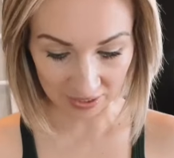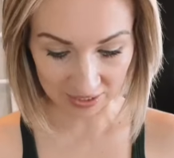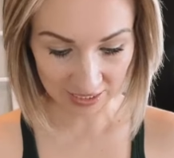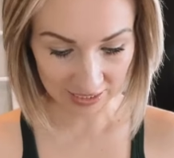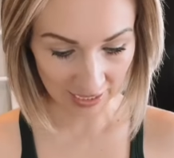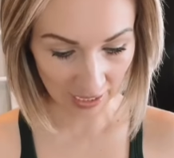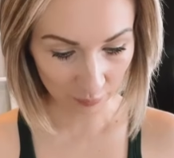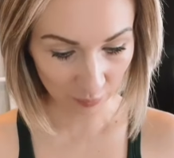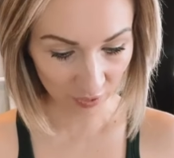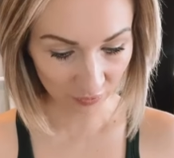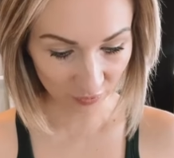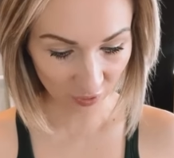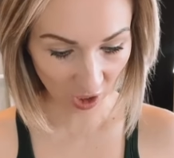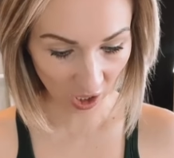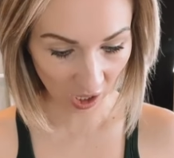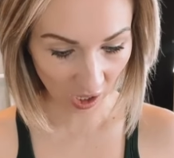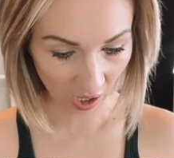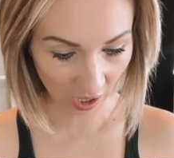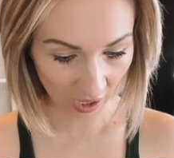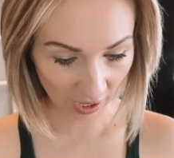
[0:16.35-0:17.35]
Today we've
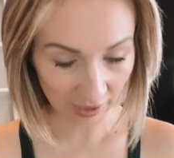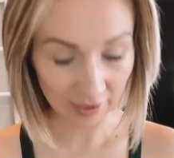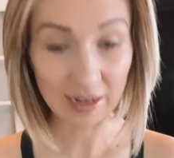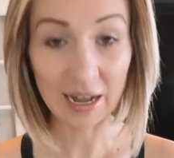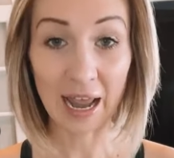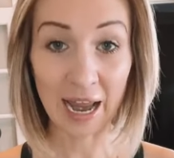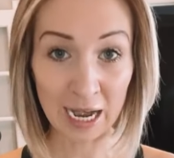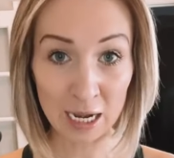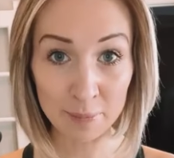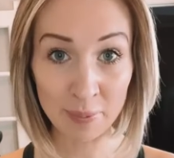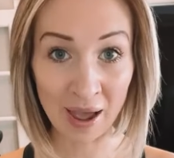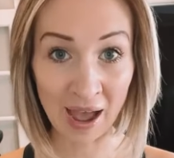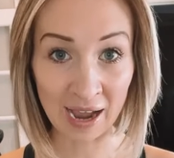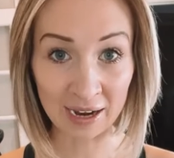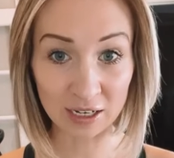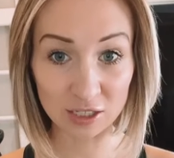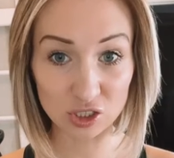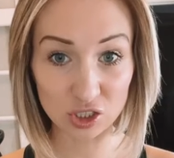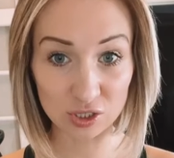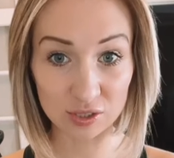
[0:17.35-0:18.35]
got 8
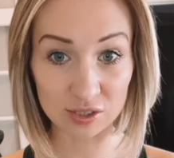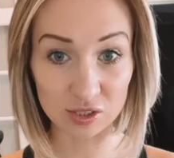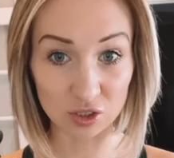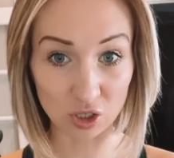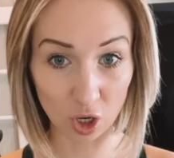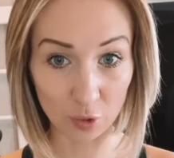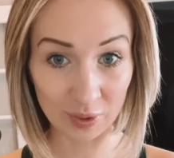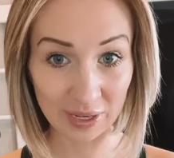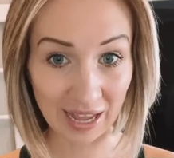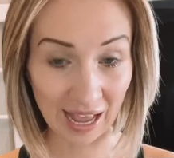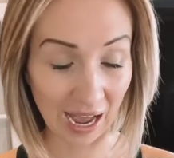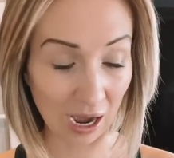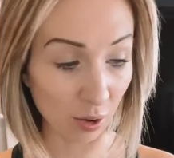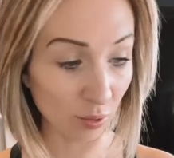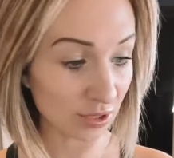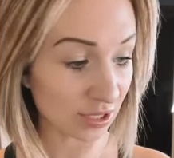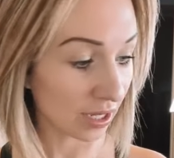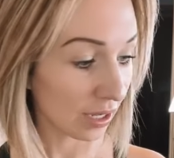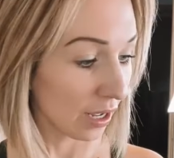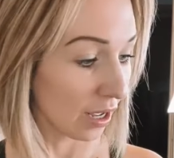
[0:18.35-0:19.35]
packages going
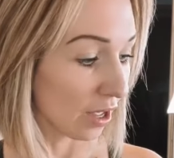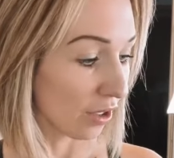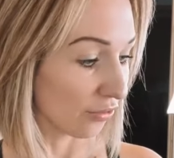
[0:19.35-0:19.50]
out.